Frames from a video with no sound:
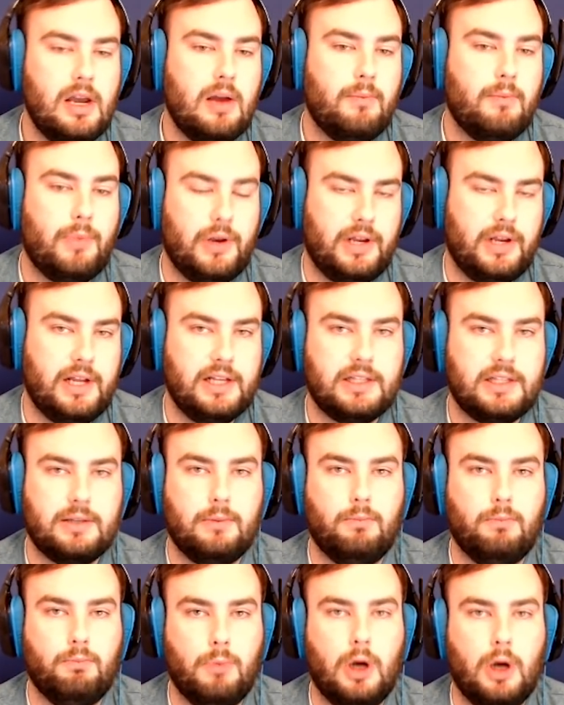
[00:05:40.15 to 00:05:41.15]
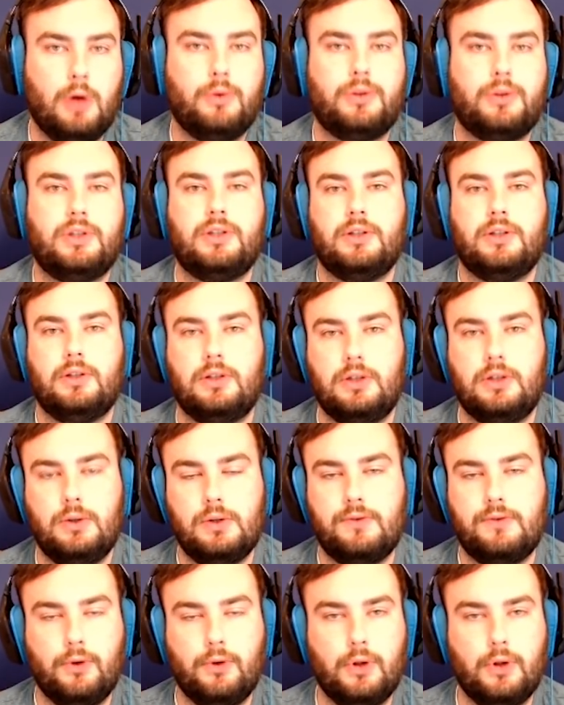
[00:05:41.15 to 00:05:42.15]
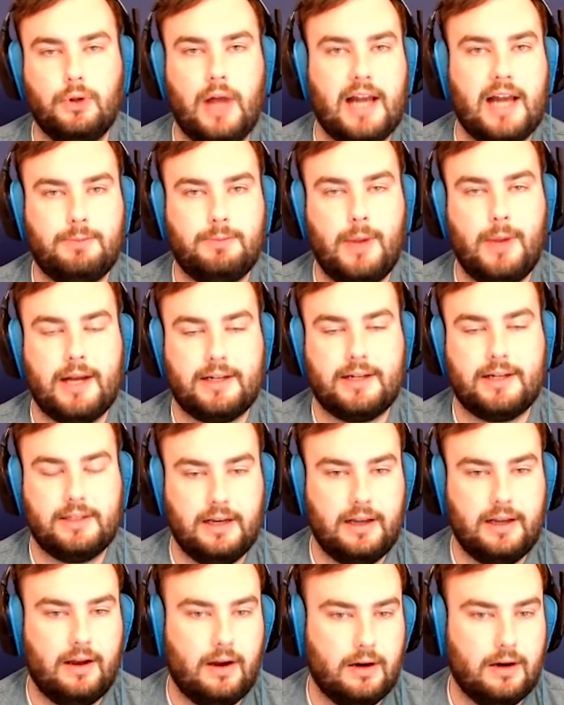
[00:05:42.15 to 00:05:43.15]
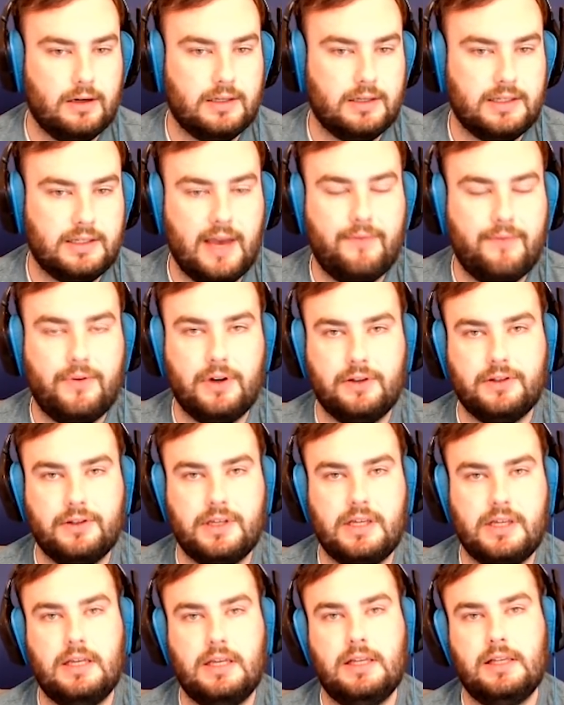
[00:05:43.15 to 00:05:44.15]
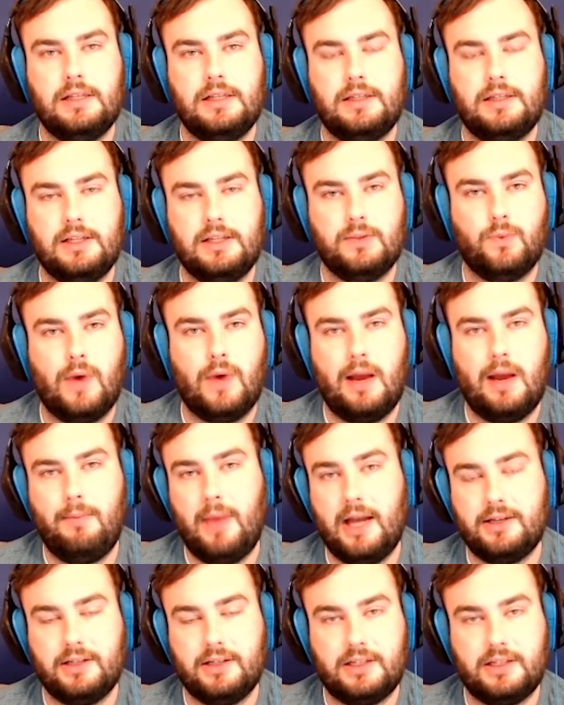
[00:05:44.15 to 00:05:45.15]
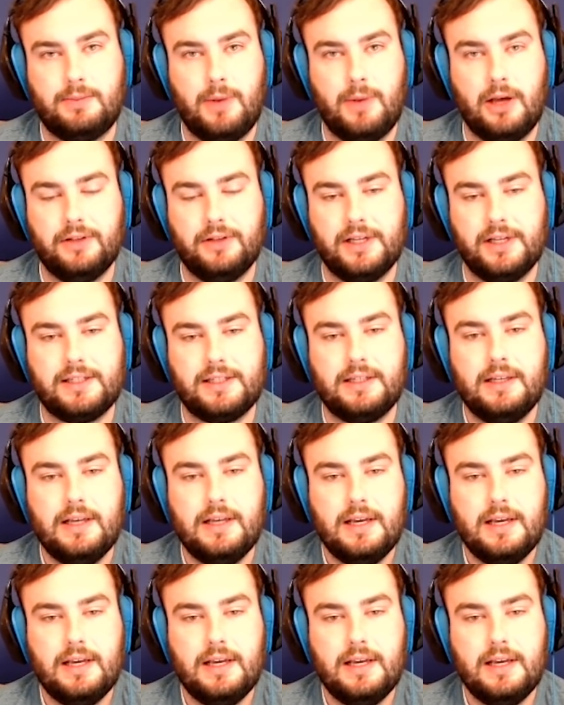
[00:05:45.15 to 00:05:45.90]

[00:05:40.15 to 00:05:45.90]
but his most useful aspects are definitely his white magic spell list.